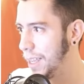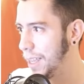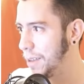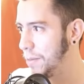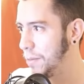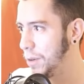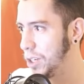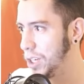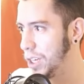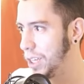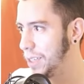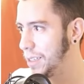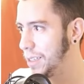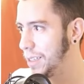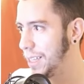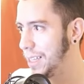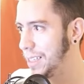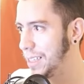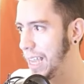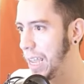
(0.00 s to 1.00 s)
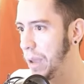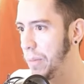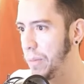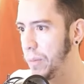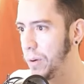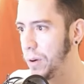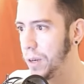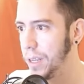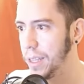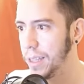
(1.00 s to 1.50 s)
which is the same
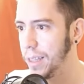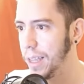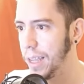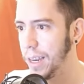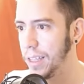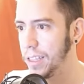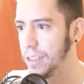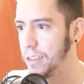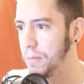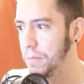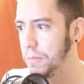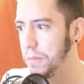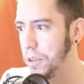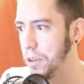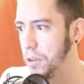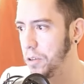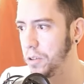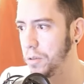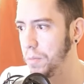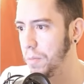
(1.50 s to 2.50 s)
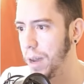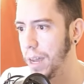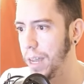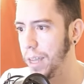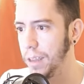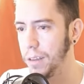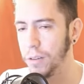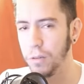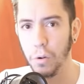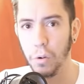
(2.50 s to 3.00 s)
Bullet that is used
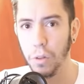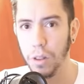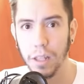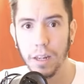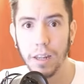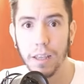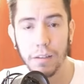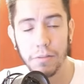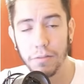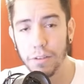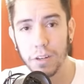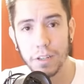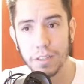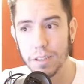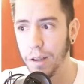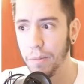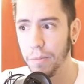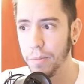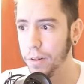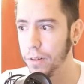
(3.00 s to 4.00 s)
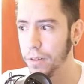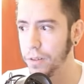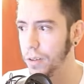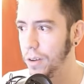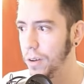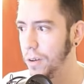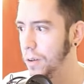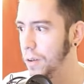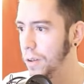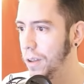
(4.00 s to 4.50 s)
by Houdini, for example.
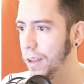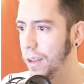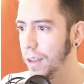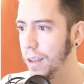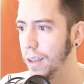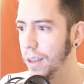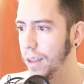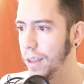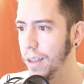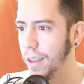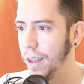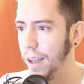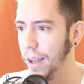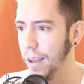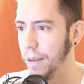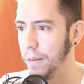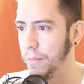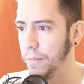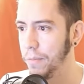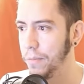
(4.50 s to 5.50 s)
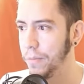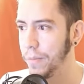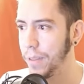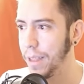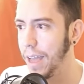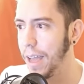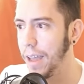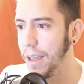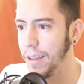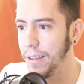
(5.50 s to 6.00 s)
So, and
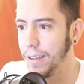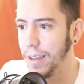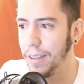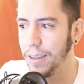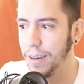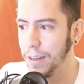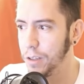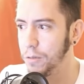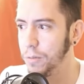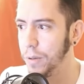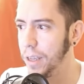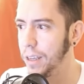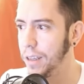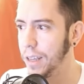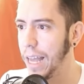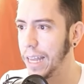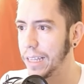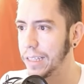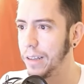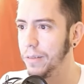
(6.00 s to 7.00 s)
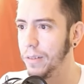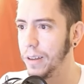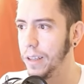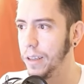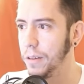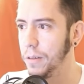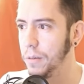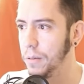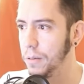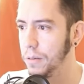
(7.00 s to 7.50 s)
it's being
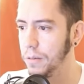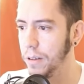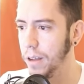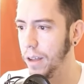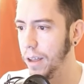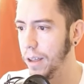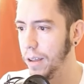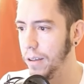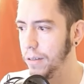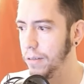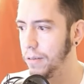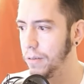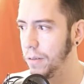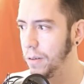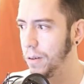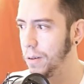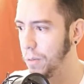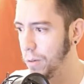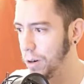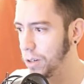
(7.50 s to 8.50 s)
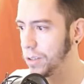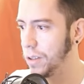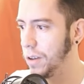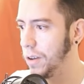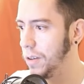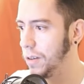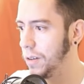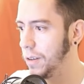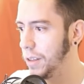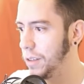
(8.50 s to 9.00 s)
actively worked
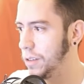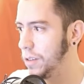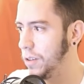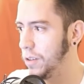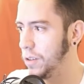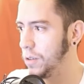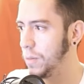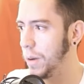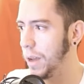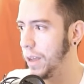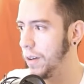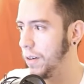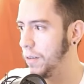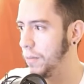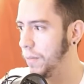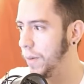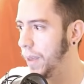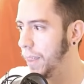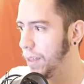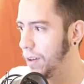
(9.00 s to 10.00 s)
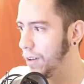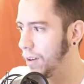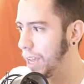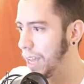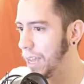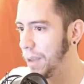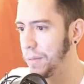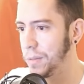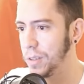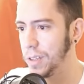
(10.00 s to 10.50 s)
on. It's used on video
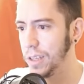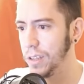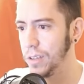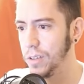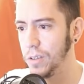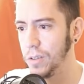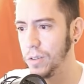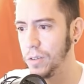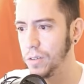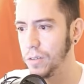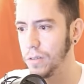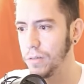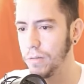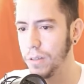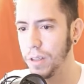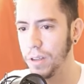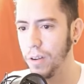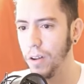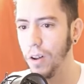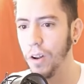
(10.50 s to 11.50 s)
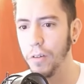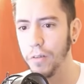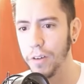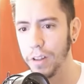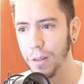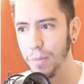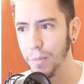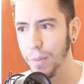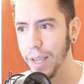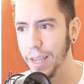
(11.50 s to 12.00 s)
games. It's used all over
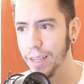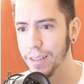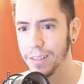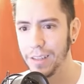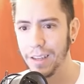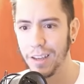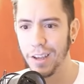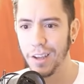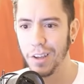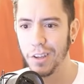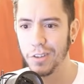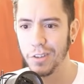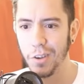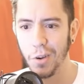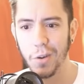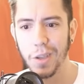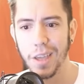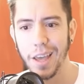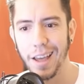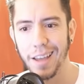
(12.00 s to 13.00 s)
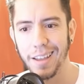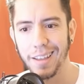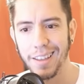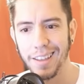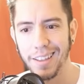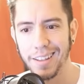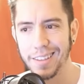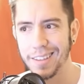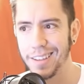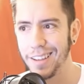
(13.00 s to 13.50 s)
the place. So yeah,
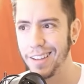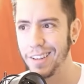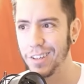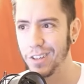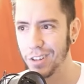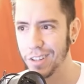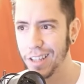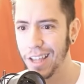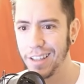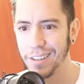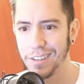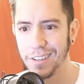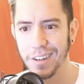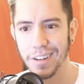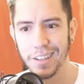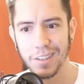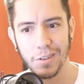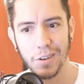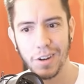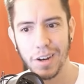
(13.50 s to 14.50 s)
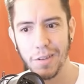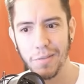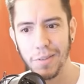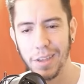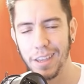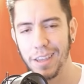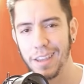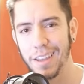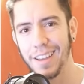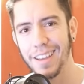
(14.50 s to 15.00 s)
it's a short answer. It's gonna
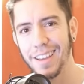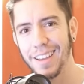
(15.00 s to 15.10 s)
be